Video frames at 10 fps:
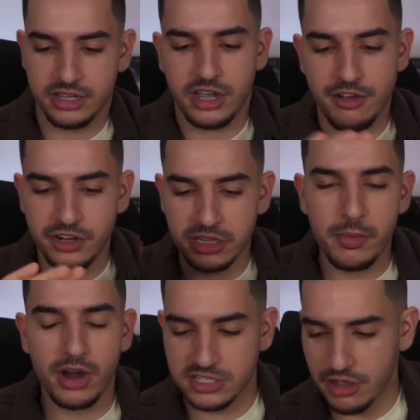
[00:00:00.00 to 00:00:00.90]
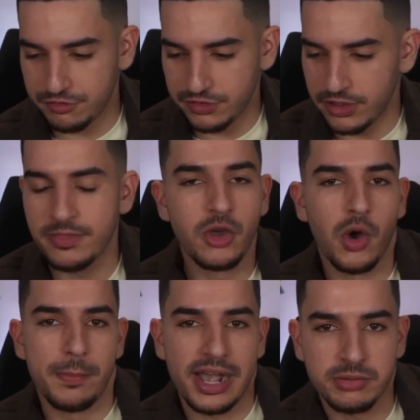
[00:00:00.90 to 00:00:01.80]
covering the marks off of it,
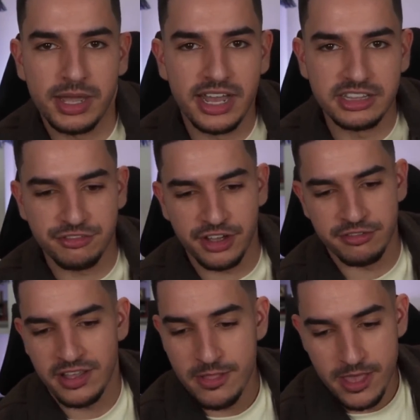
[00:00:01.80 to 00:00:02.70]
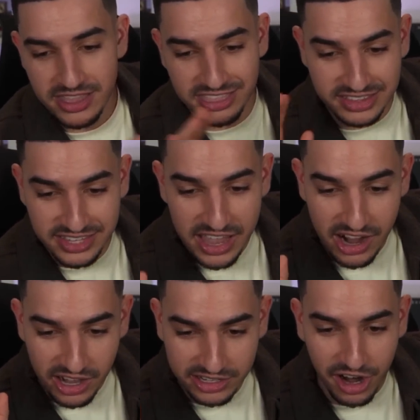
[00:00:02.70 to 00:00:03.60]
going back to my 9 to 5. The day
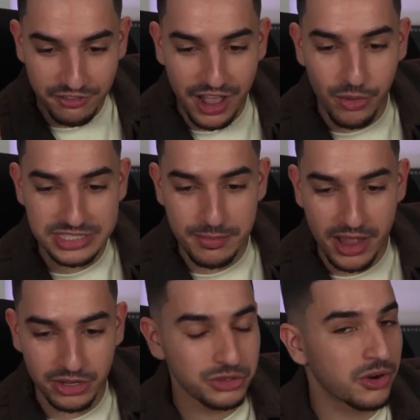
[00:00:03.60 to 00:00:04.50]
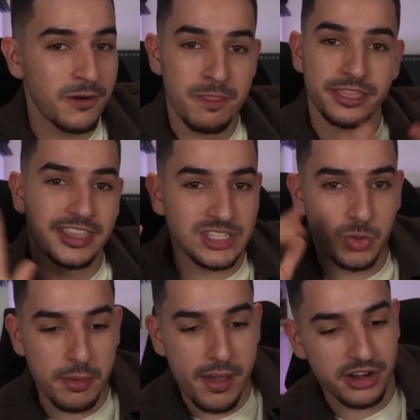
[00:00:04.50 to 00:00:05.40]
Carvajal wins a Ballon d'Or, that's
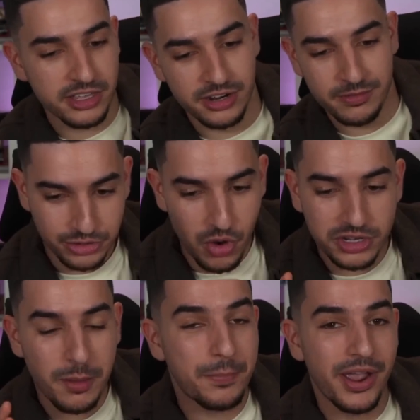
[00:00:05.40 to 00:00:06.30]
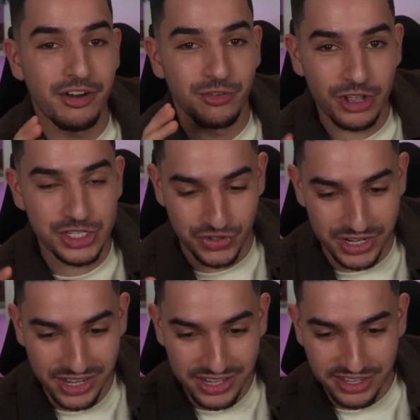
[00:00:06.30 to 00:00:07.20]
when I'm out of here. Don't compare
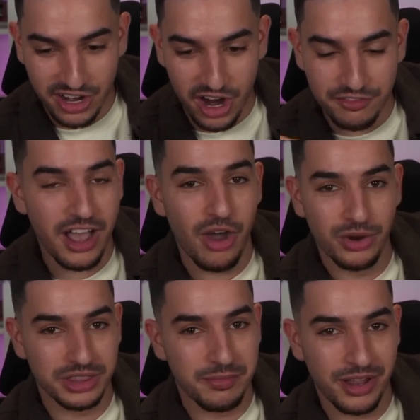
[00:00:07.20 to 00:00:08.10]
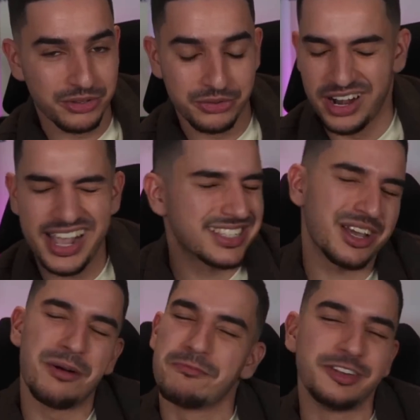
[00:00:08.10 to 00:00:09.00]
Rodri to Carvajal winning the Ballon d'Or. It's
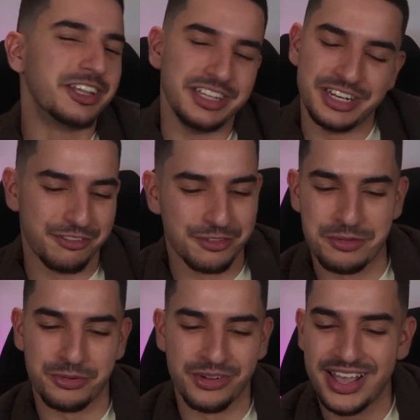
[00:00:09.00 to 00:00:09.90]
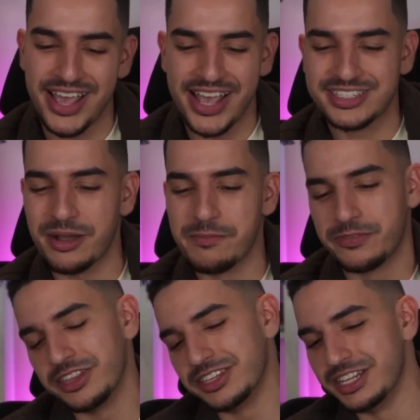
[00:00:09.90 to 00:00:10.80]
completely different, bro. It's
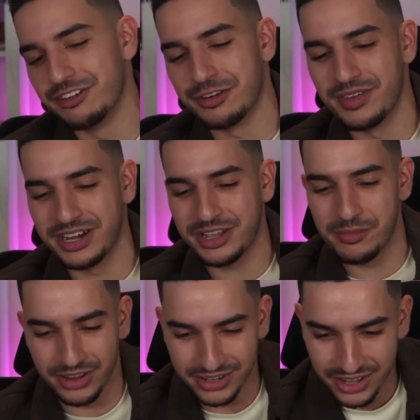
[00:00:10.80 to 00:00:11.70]
completely different, man. Come on.